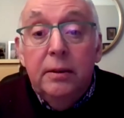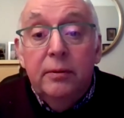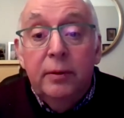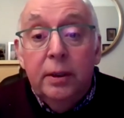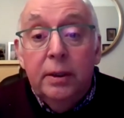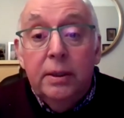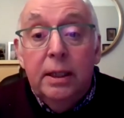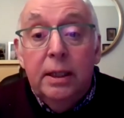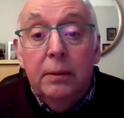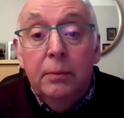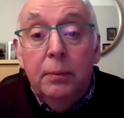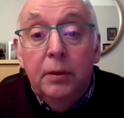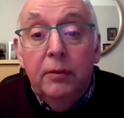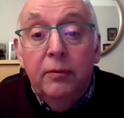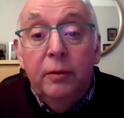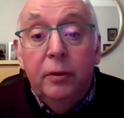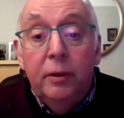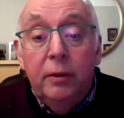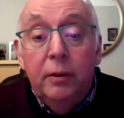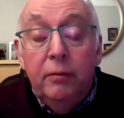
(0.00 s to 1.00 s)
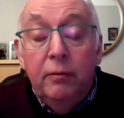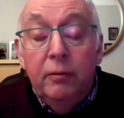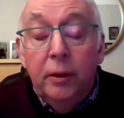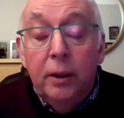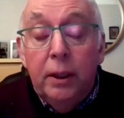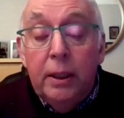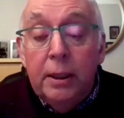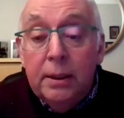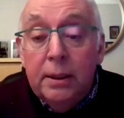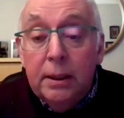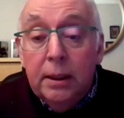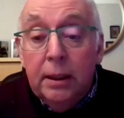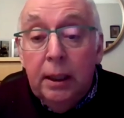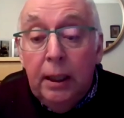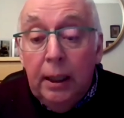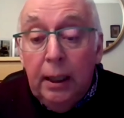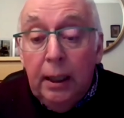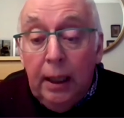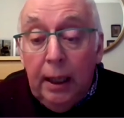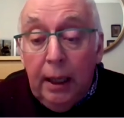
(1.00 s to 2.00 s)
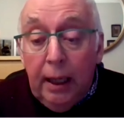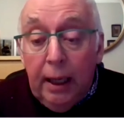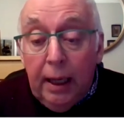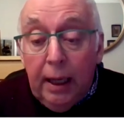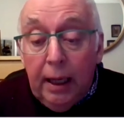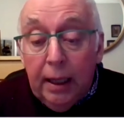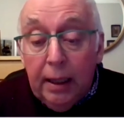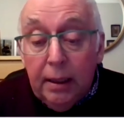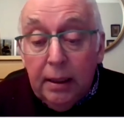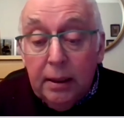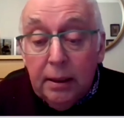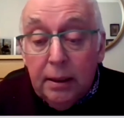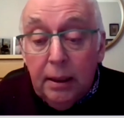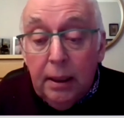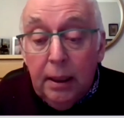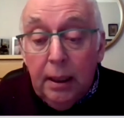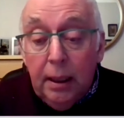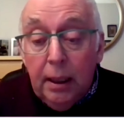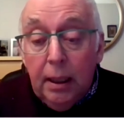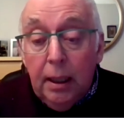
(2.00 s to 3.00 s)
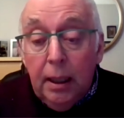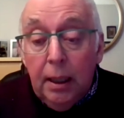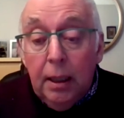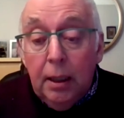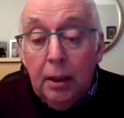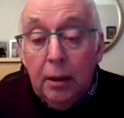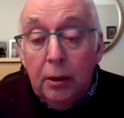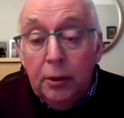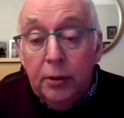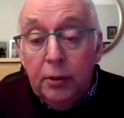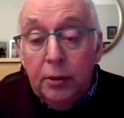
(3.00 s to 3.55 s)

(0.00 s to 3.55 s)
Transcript: for example, for influenza. And in